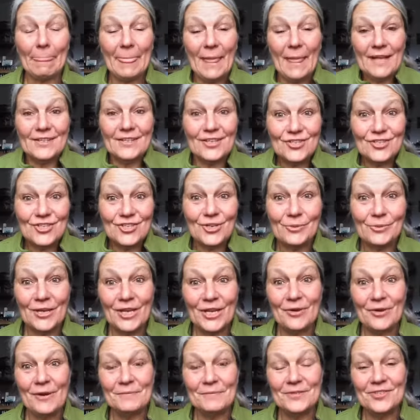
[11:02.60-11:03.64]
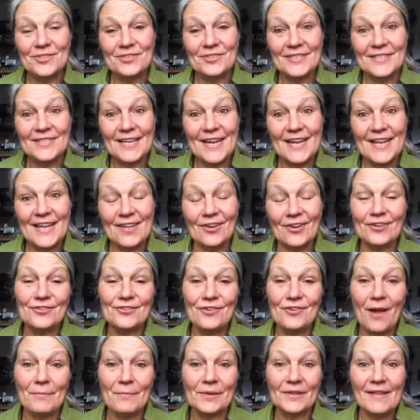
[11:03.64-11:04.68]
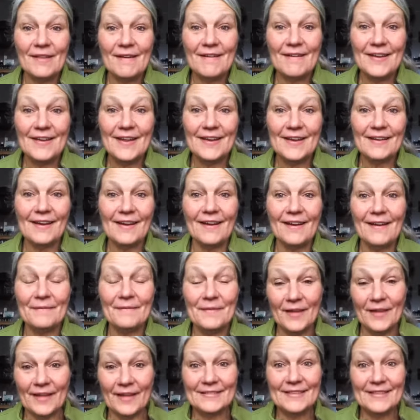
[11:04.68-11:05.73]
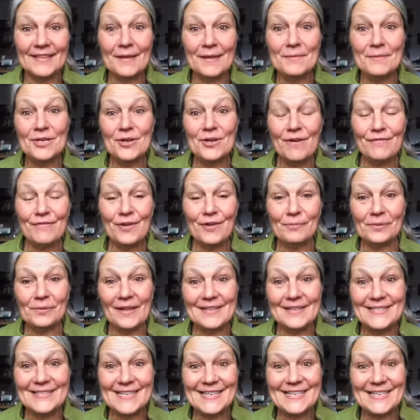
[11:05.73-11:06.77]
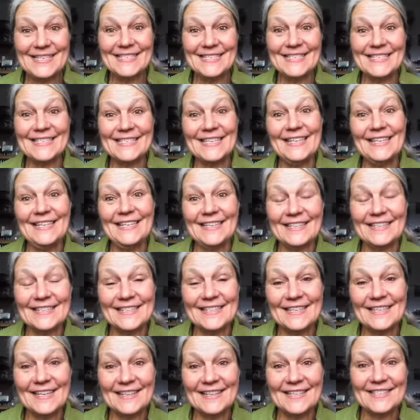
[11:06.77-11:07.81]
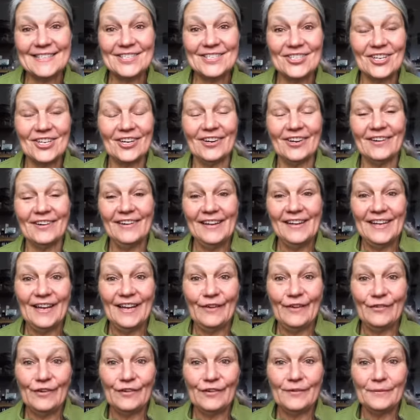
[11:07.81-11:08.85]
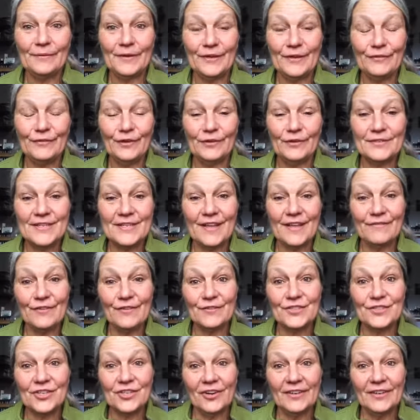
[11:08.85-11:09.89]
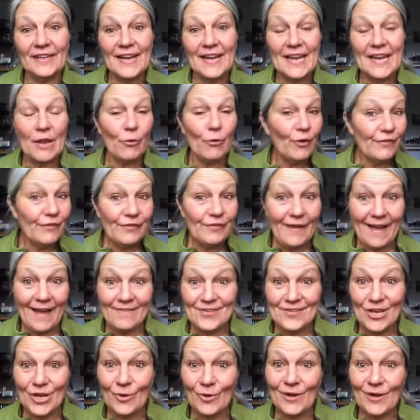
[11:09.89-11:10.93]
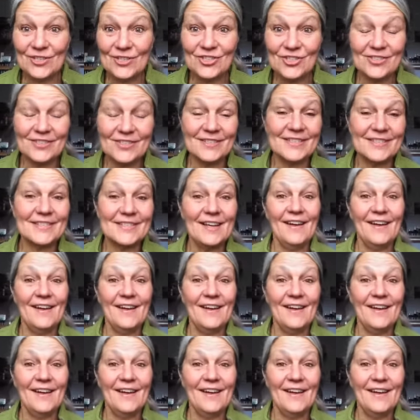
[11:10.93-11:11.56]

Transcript: Not sure what you're up to today. You can drop a line. Let me know if you're planting any seeds this year. If you started any, or if you have any questions.